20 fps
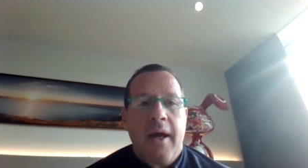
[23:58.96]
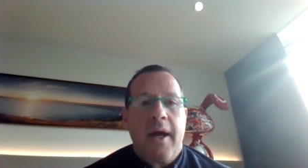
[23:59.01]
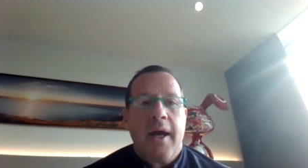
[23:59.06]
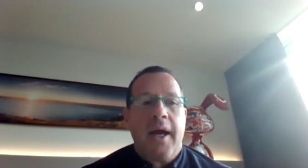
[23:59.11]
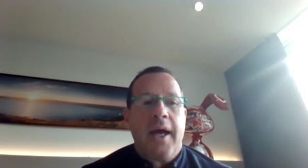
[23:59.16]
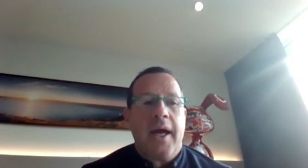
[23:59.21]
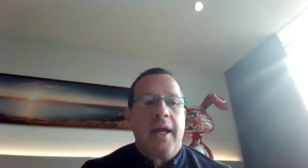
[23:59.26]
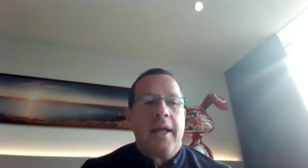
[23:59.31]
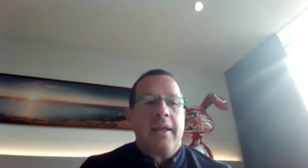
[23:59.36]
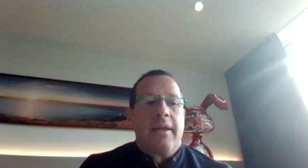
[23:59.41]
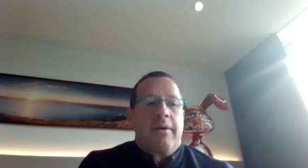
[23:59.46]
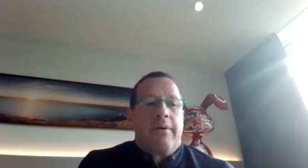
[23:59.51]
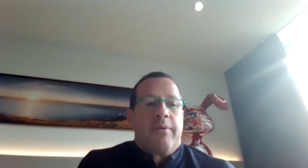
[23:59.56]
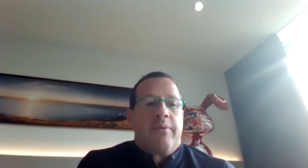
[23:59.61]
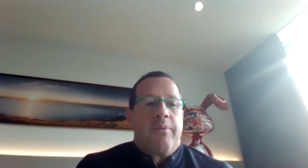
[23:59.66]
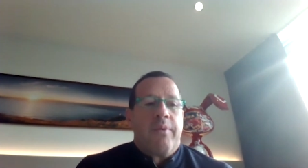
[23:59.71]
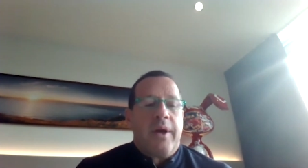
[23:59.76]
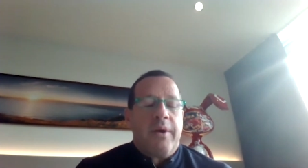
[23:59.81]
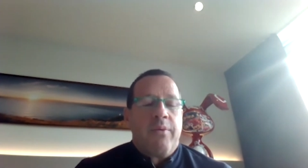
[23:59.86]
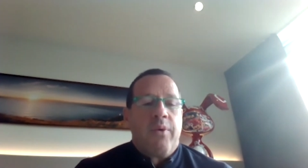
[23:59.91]
And
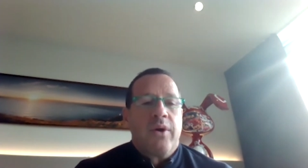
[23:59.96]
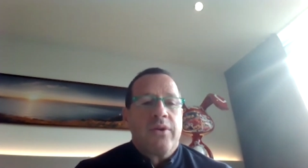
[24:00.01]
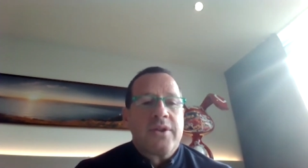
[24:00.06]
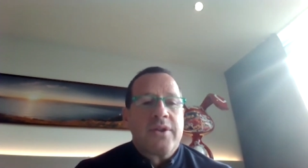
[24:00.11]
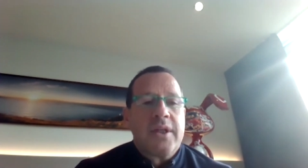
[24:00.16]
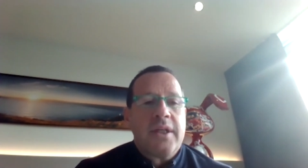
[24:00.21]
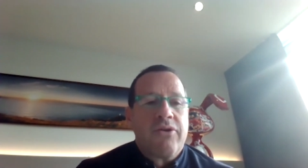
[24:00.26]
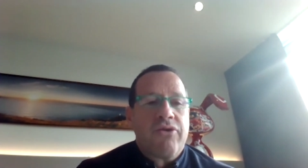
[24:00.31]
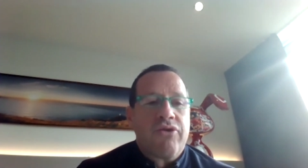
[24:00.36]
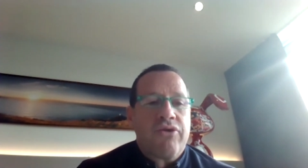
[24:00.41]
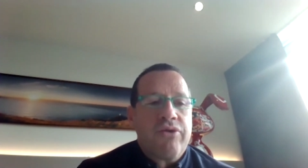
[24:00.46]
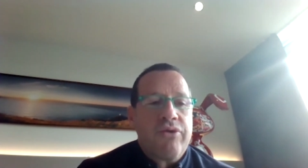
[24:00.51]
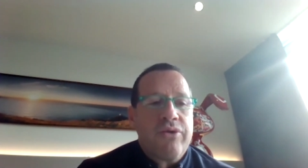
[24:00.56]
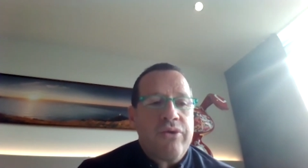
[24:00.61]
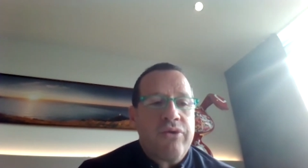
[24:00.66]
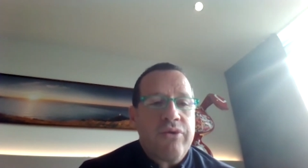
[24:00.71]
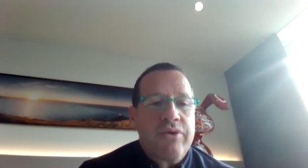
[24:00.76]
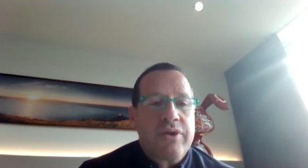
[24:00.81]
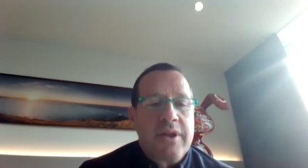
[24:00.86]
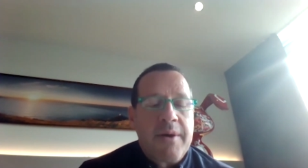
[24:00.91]
we wanted
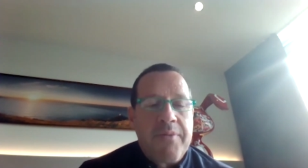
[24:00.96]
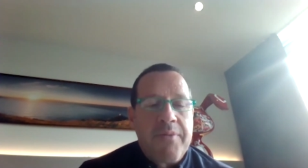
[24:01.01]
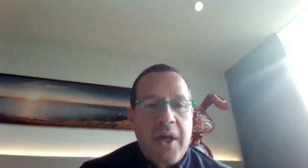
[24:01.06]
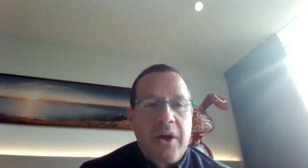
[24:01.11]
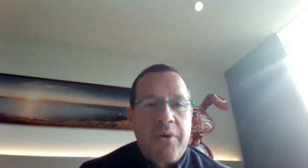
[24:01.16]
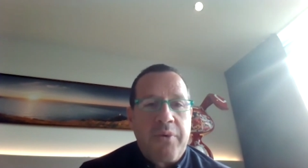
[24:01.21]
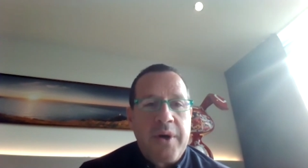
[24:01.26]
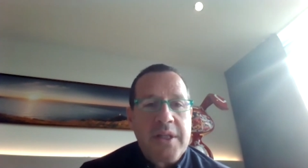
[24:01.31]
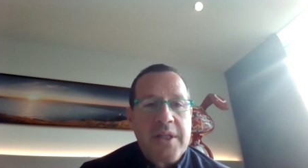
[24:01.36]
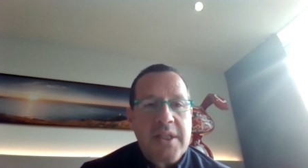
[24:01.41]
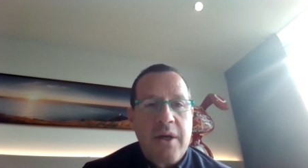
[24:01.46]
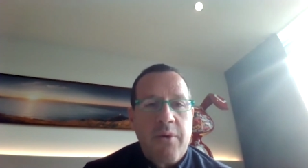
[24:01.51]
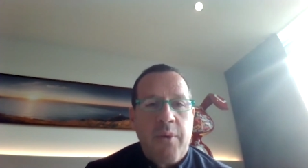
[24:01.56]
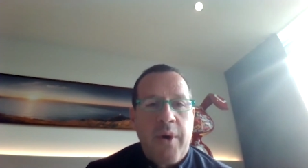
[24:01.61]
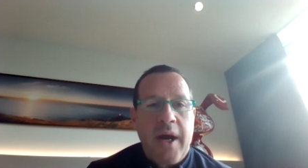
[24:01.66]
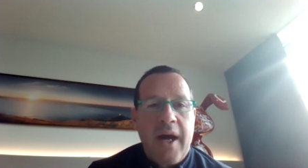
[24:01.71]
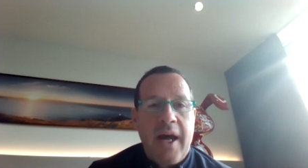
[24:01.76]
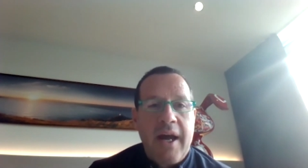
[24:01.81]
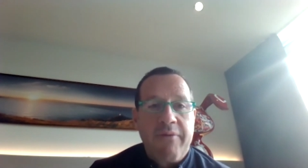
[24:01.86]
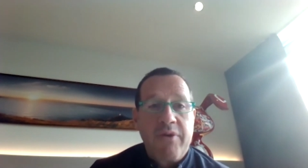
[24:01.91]
to do something crazy
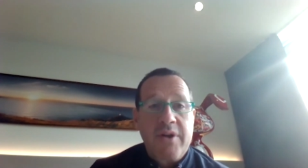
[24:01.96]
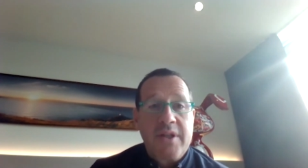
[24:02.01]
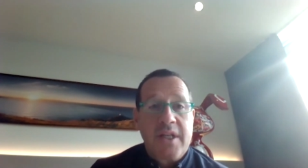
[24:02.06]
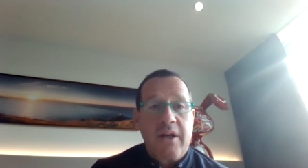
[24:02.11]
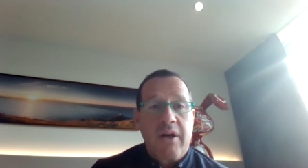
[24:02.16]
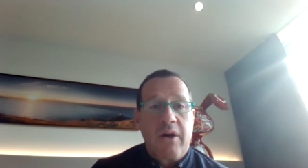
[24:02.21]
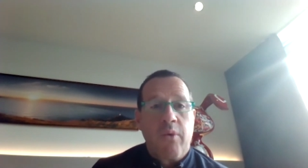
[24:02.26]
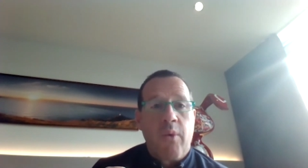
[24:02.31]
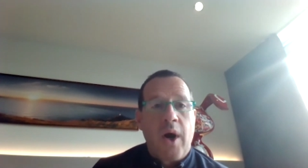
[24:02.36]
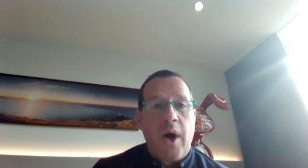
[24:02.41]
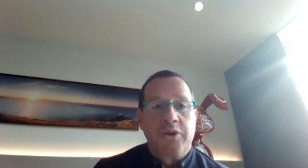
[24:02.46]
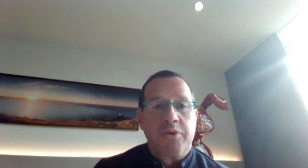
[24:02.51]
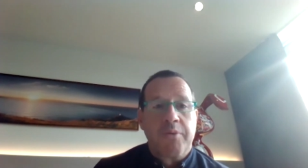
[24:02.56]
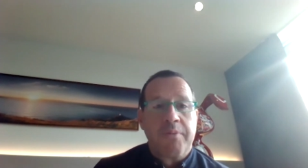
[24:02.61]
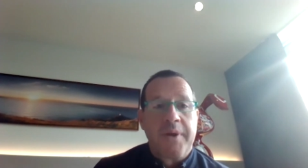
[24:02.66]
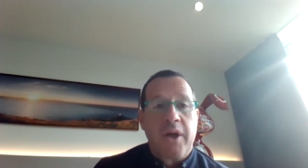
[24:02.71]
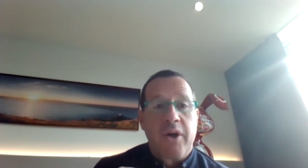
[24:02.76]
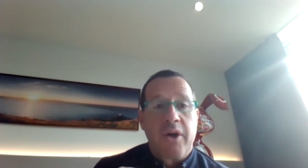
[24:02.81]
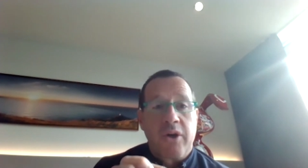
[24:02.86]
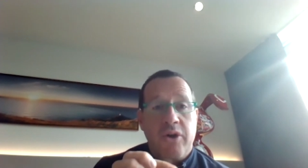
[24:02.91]
where every single watch
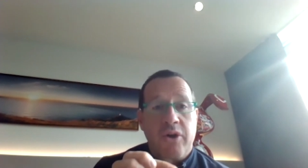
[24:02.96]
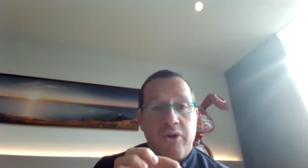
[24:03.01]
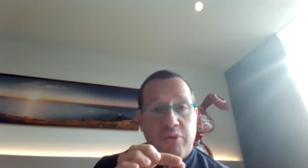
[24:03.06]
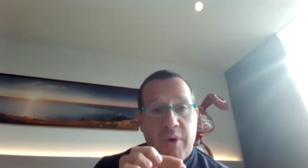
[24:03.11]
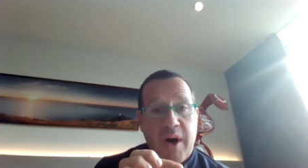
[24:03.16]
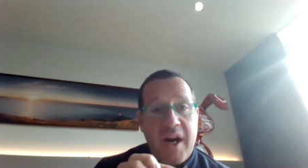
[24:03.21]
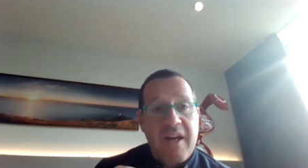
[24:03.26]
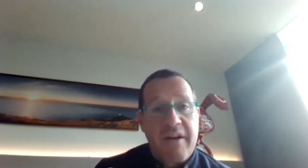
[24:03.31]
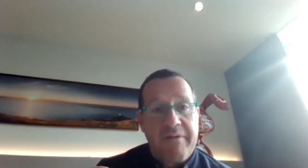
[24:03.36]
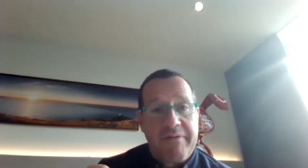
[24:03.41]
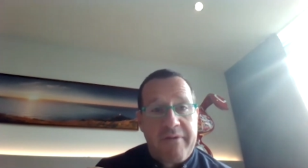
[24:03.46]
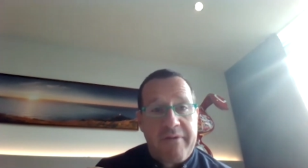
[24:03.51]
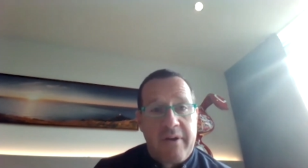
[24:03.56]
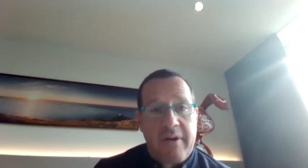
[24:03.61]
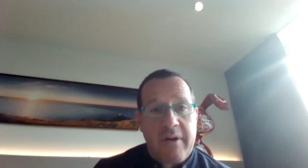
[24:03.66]
would be engraved